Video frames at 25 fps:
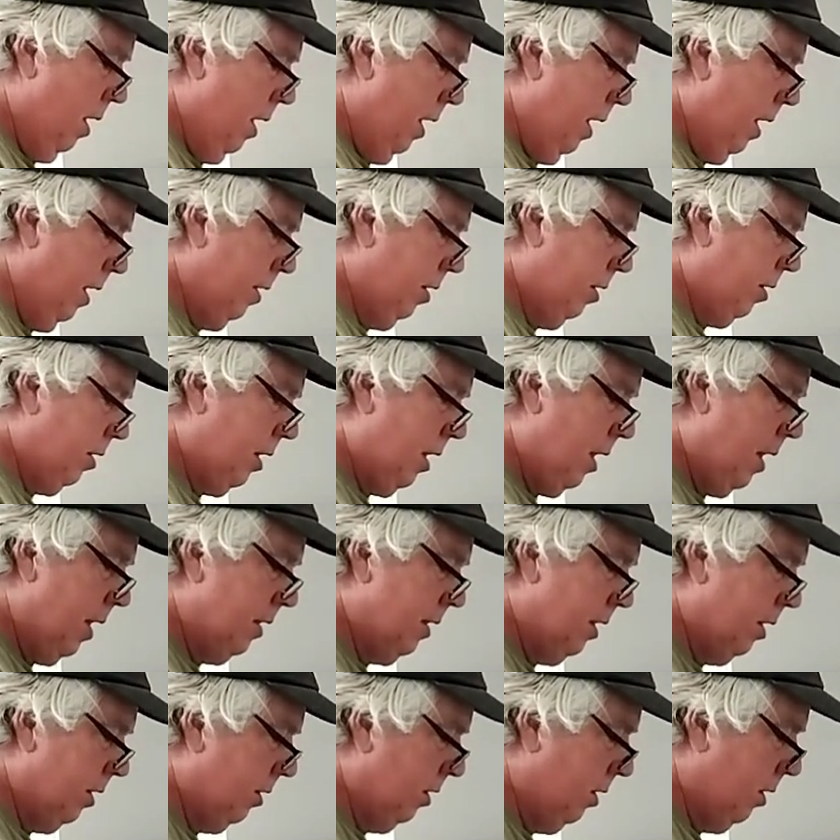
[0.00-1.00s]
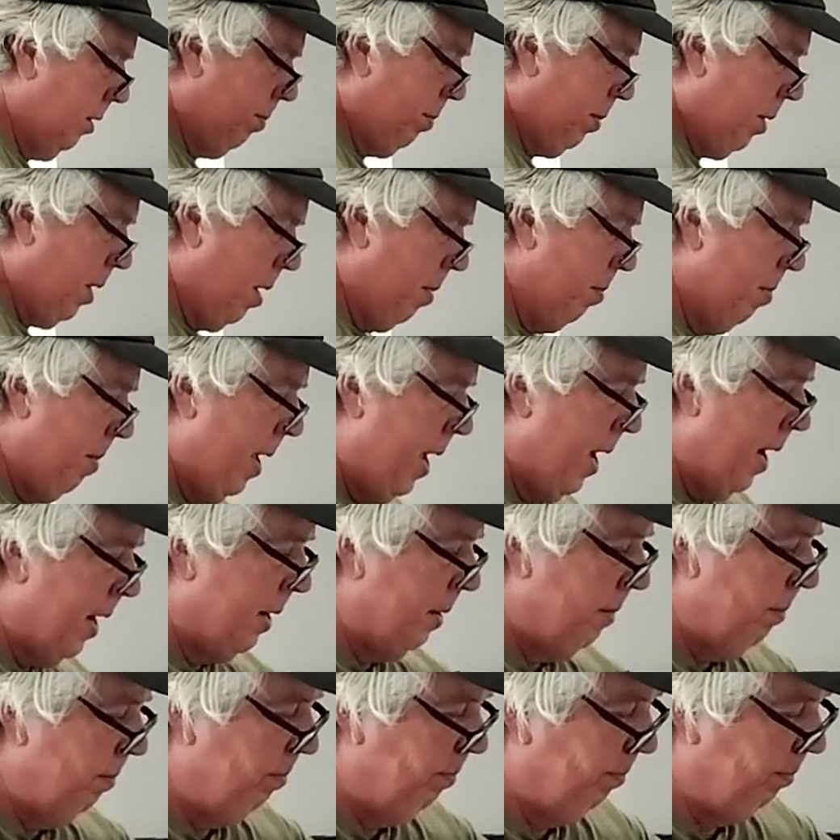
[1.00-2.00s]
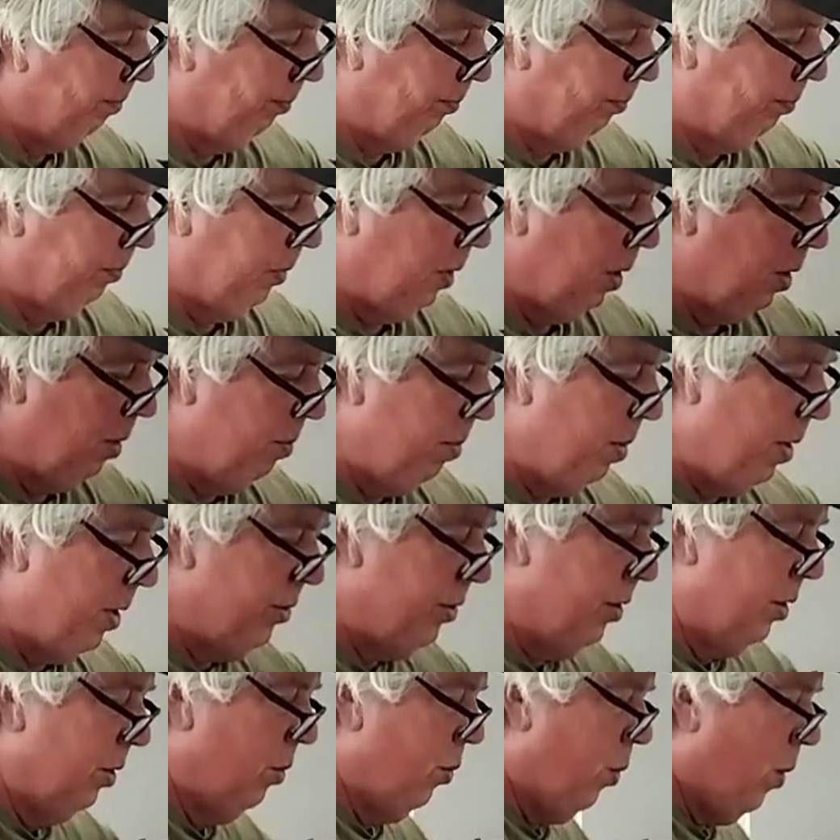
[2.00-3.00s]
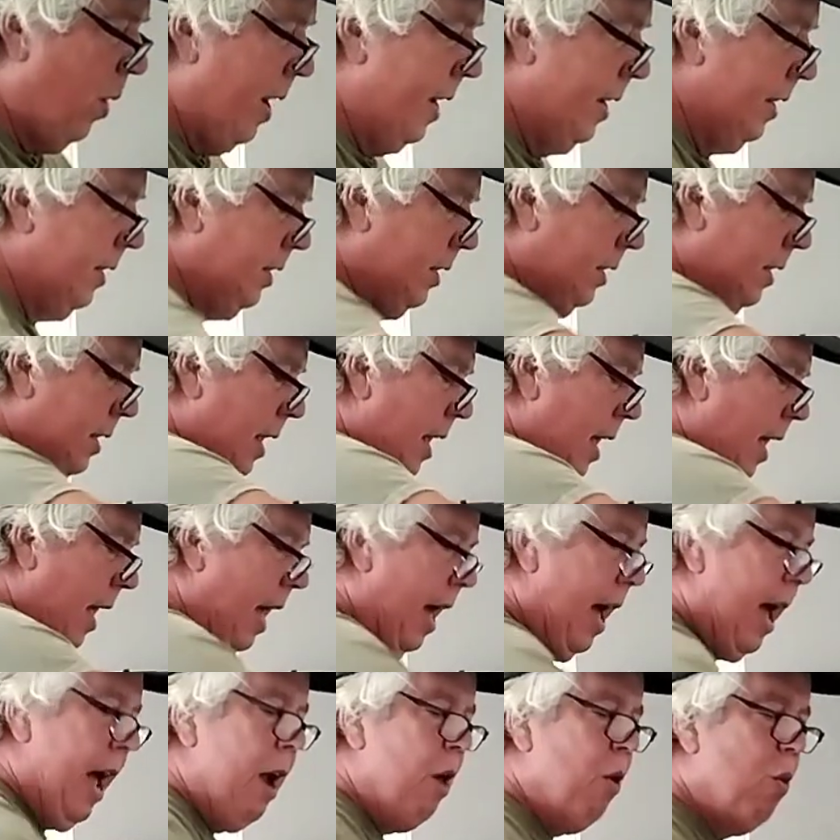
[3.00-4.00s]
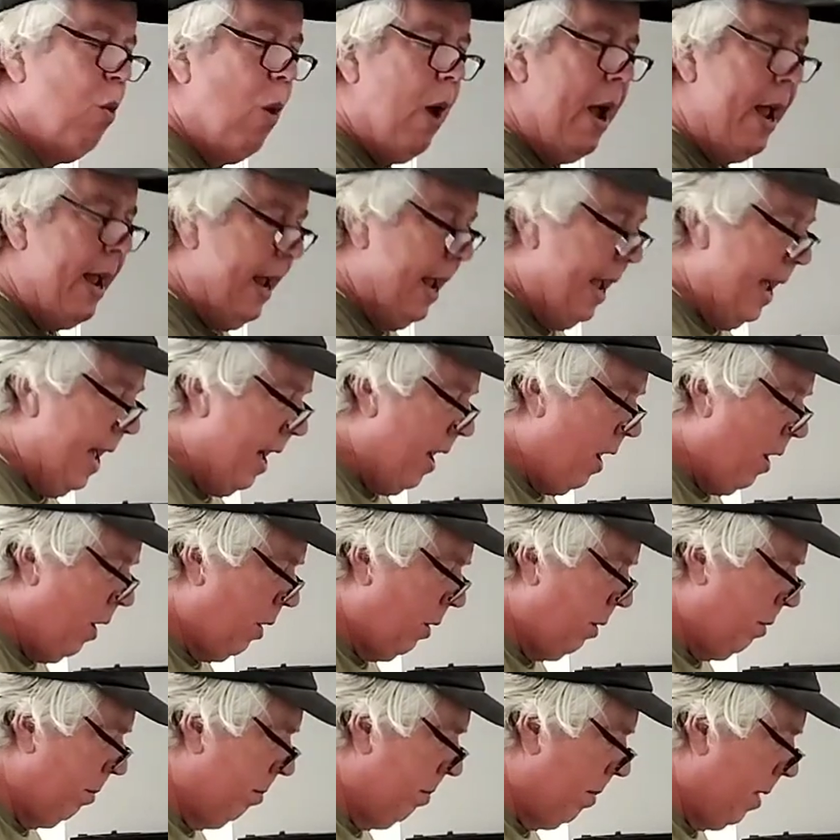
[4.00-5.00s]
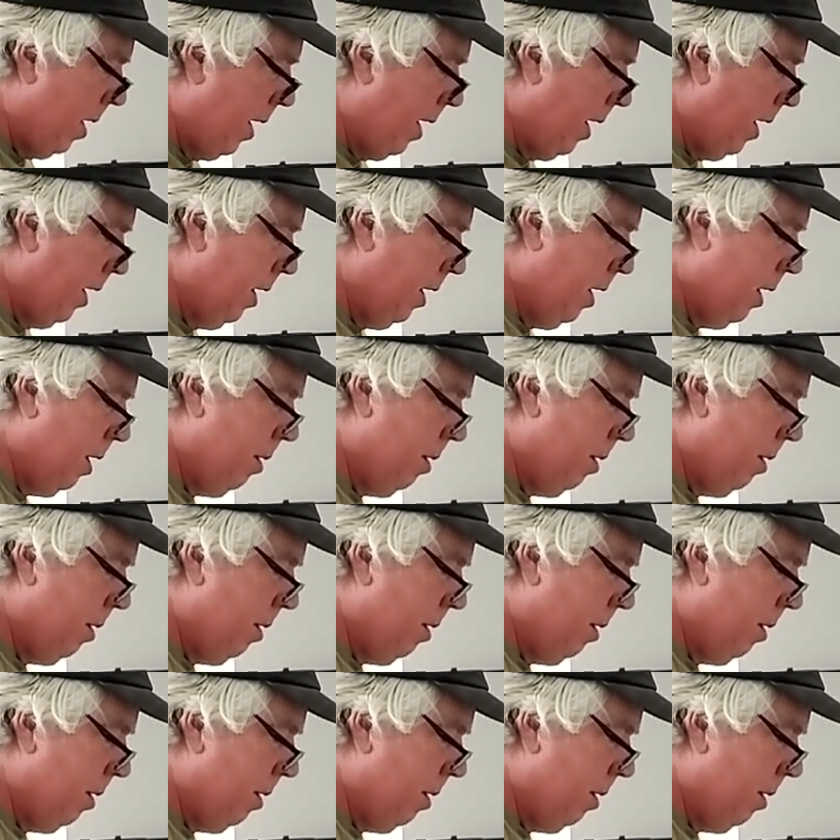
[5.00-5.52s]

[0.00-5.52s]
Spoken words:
inside this Ziploc bag. Press it twice. I weigh out my